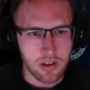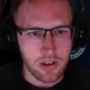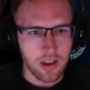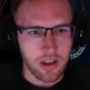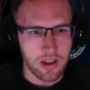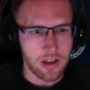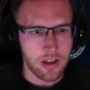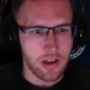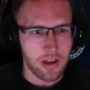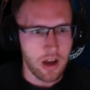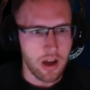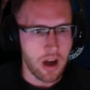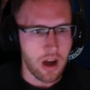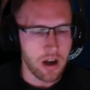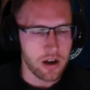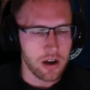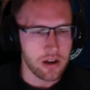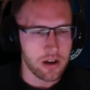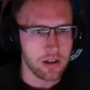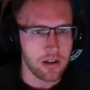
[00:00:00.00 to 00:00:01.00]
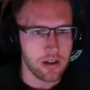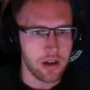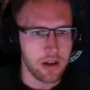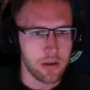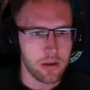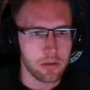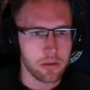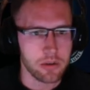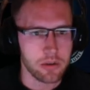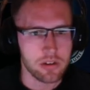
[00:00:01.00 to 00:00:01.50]
are
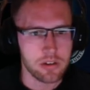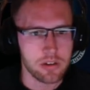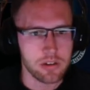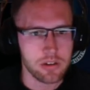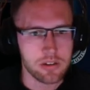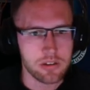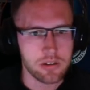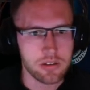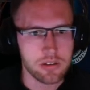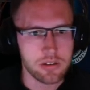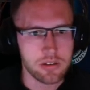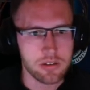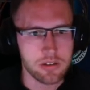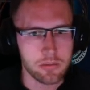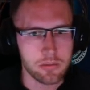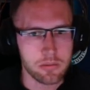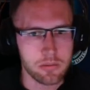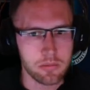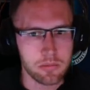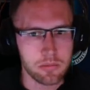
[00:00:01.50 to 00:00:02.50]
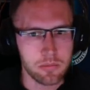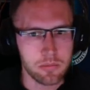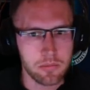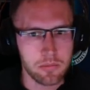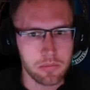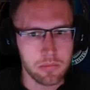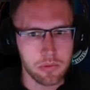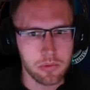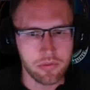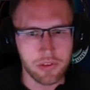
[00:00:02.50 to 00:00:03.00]
our
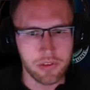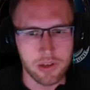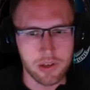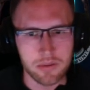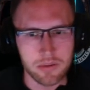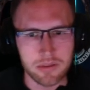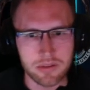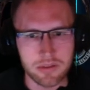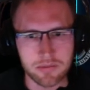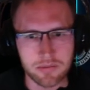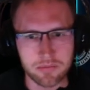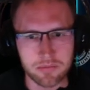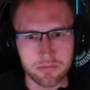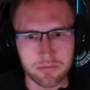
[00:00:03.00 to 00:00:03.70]
profiles.